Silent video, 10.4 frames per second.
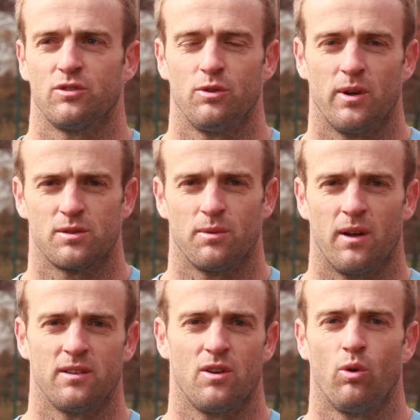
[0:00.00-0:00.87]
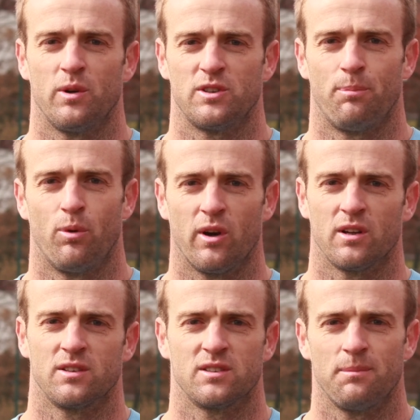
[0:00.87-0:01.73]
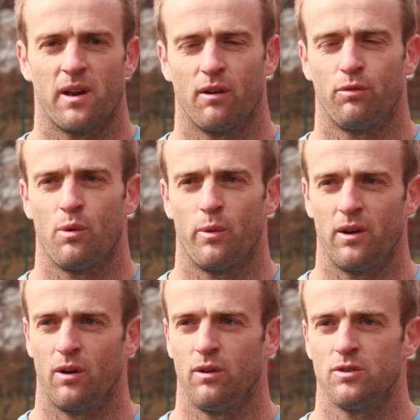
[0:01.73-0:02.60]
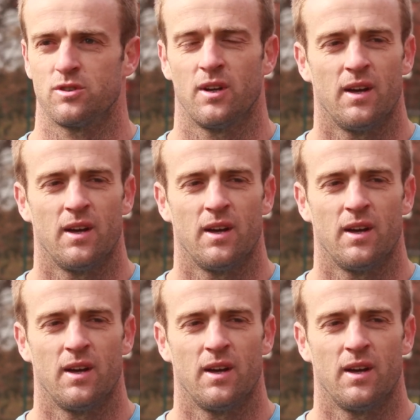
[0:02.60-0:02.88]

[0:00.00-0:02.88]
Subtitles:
tour as well and always supporting us. Doesn't matter if we win or lose.